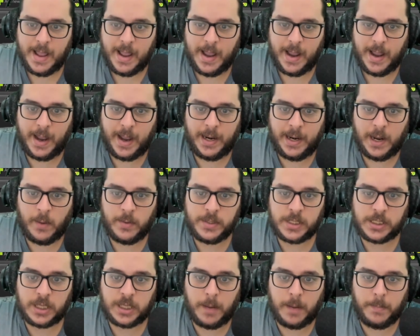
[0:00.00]
And now it's
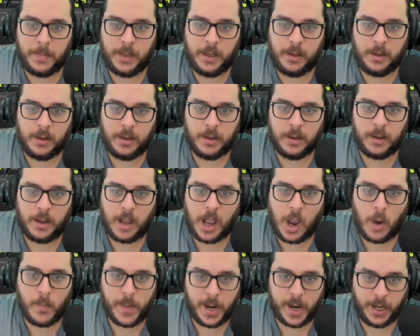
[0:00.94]
just giving me
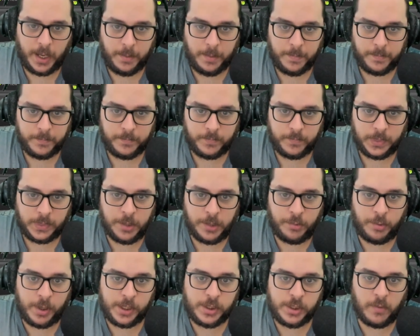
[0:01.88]
how many? The
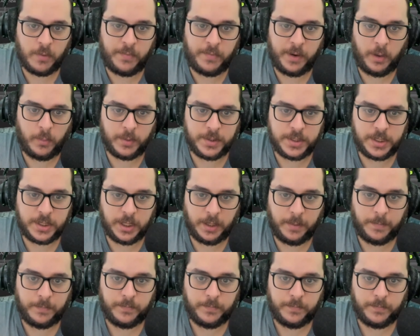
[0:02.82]
ratio frequency.